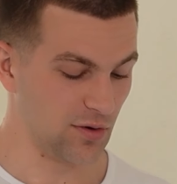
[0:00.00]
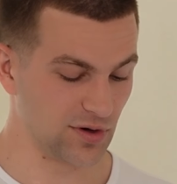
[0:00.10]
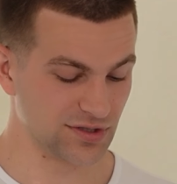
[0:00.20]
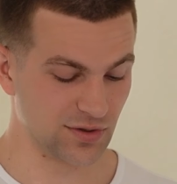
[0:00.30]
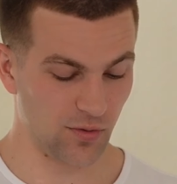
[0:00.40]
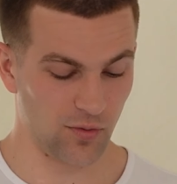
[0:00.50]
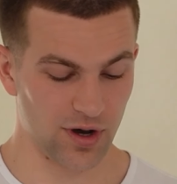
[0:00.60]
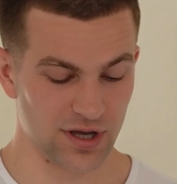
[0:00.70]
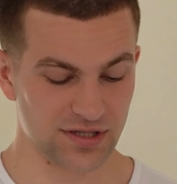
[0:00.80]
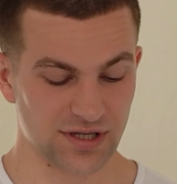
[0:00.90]
which
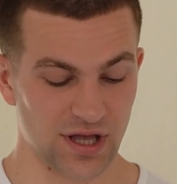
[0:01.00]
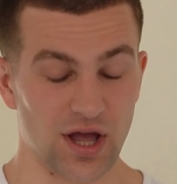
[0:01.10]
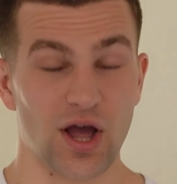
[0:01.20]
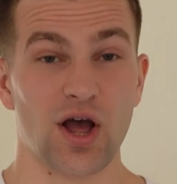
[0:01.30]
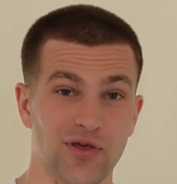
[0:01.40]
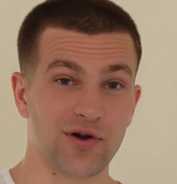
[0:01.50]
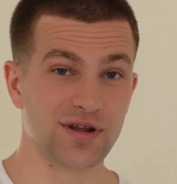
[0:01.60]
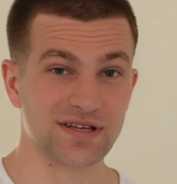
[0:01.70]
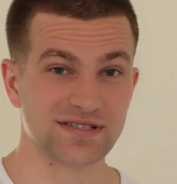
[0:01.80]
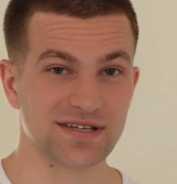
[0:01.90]
was
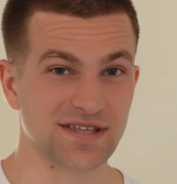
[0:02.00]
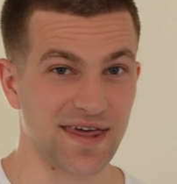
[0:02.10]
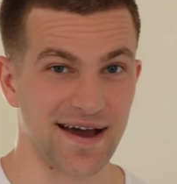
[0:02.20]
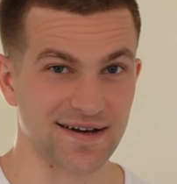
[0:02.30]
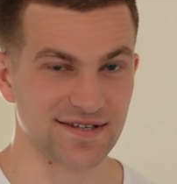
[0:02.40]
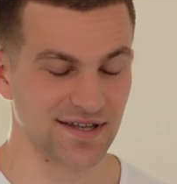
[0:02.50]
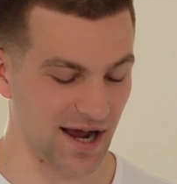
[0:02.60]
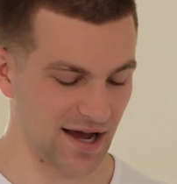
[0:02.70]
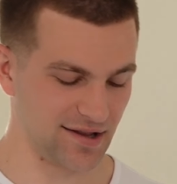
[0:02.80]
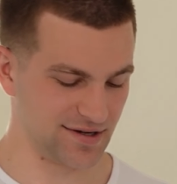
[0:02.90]

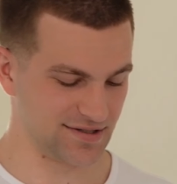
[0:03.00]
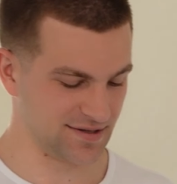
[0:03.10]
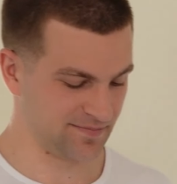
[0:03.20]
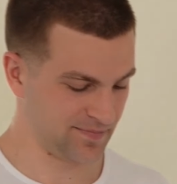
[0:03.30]
$36,000.